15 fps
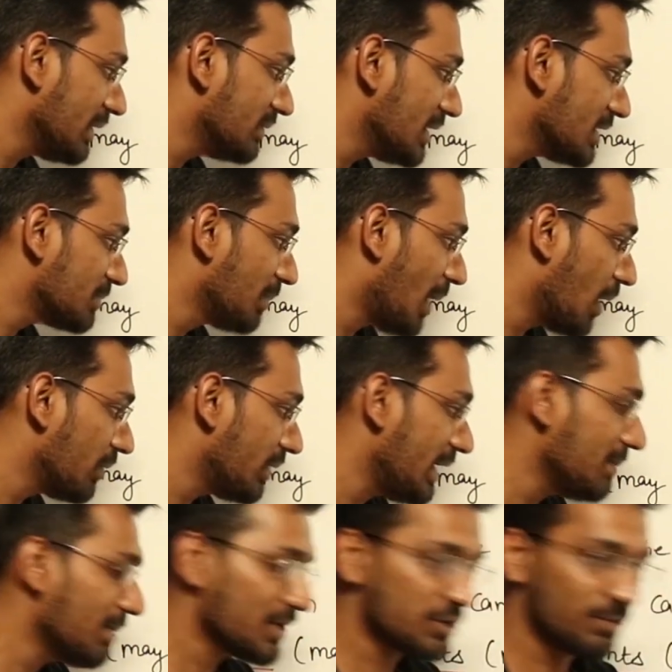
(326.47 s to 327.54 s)
This boundary
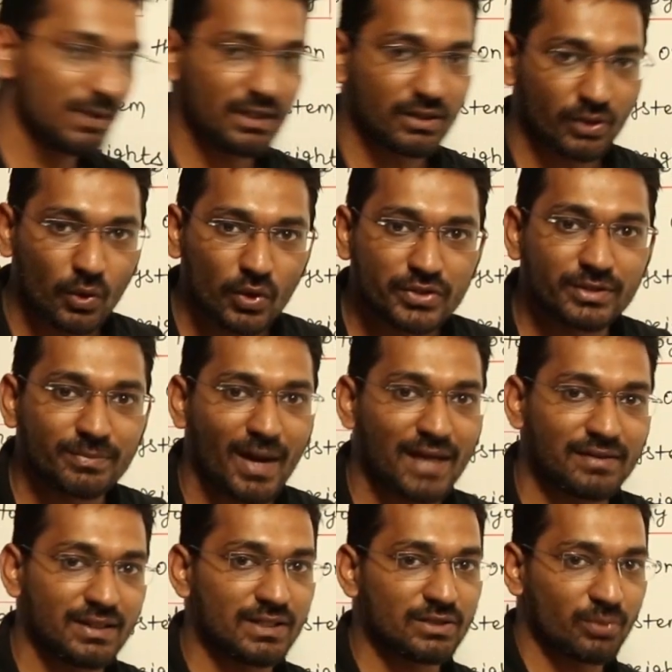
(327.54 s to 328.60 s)
must be crossed by
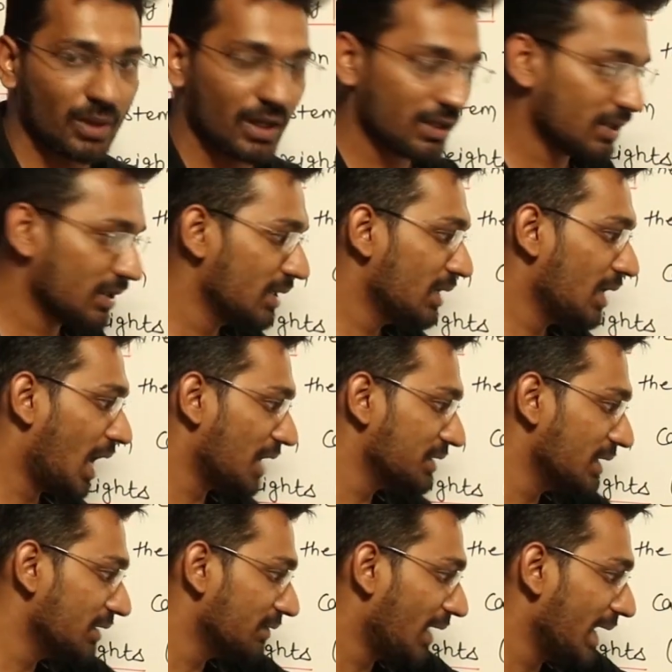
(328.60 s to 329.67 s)
these work,
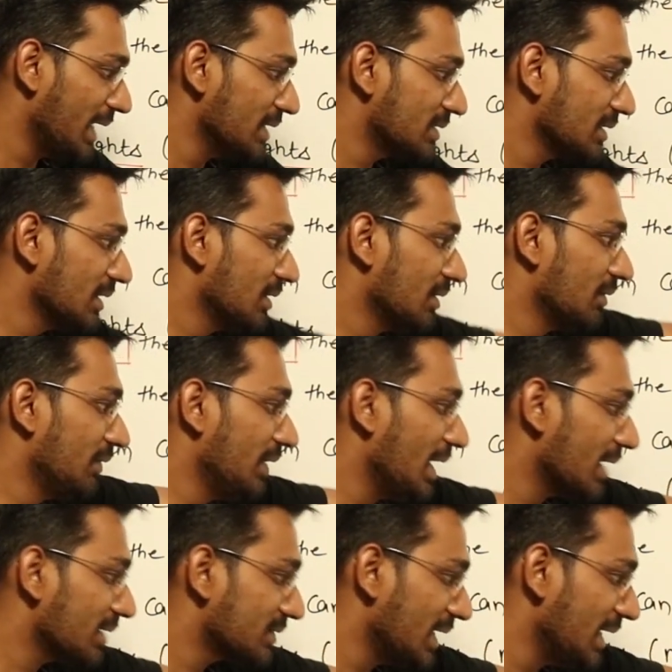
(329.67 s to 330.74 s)
otherwise we
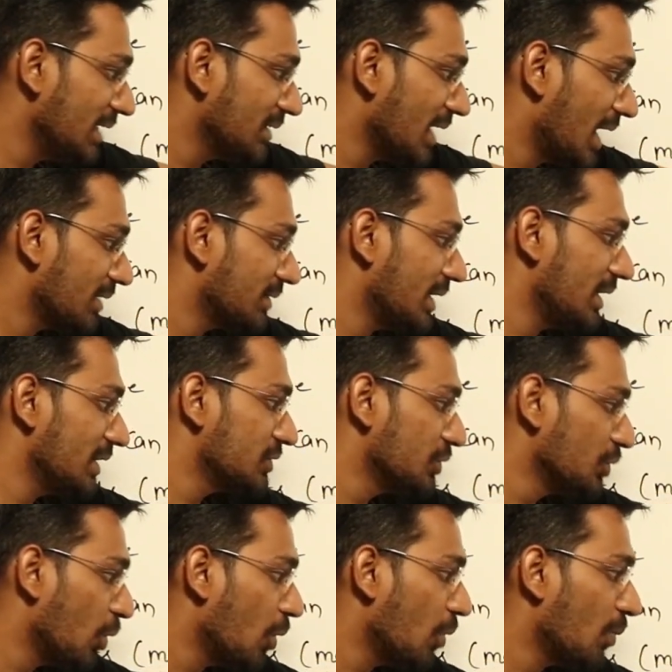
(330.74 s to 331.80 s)
are saying that there is
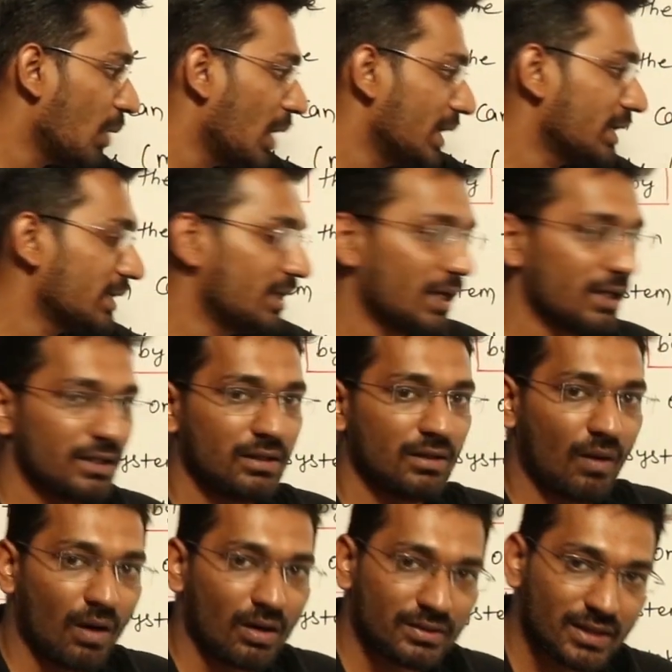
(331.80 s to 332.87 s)
no work done
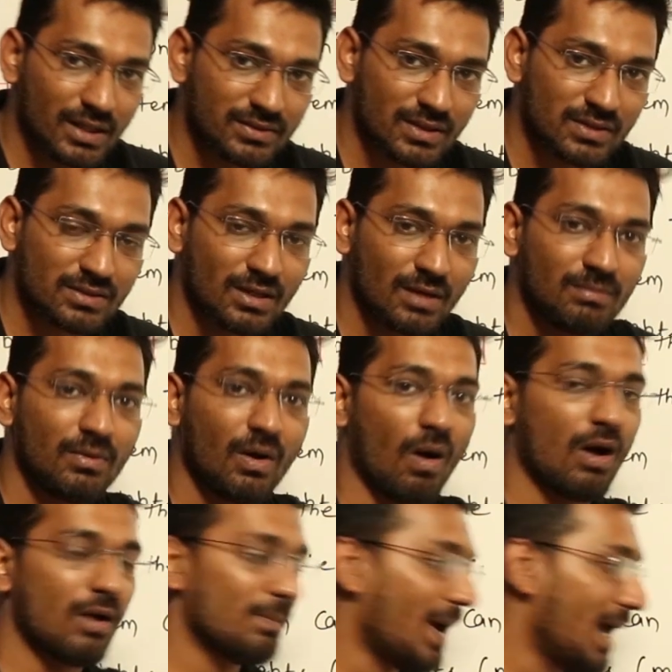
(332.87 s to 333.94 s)
on the system
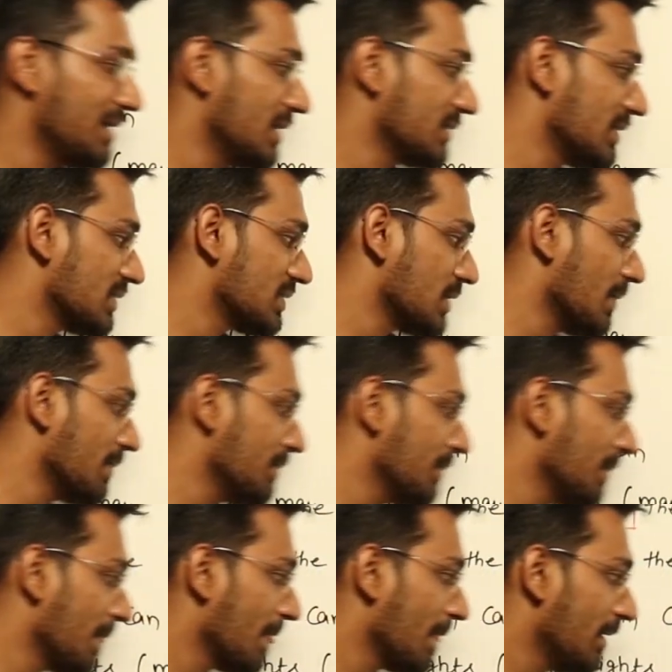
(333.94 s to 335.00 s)
or by the system.
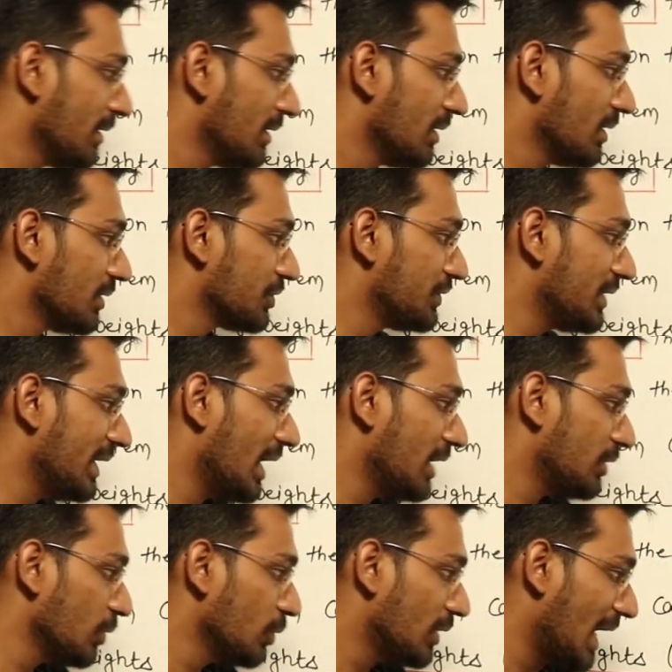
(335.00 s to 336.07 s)
So there
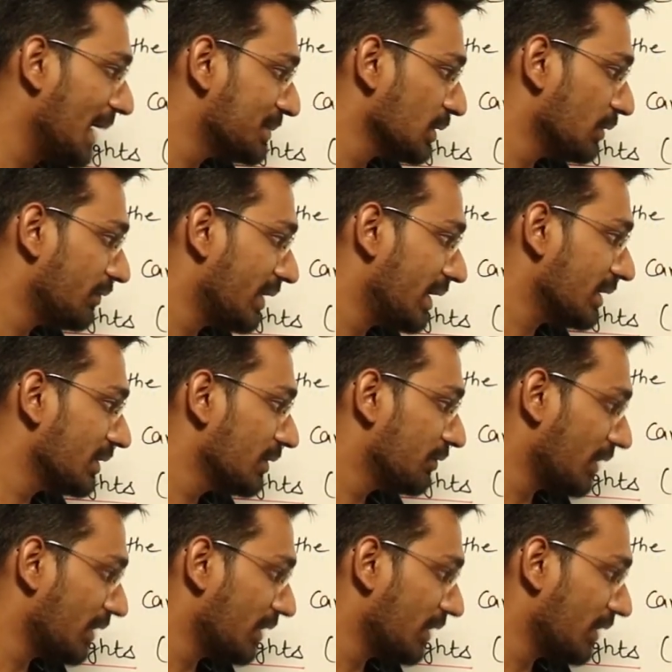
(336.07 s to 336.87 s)
are two types of work.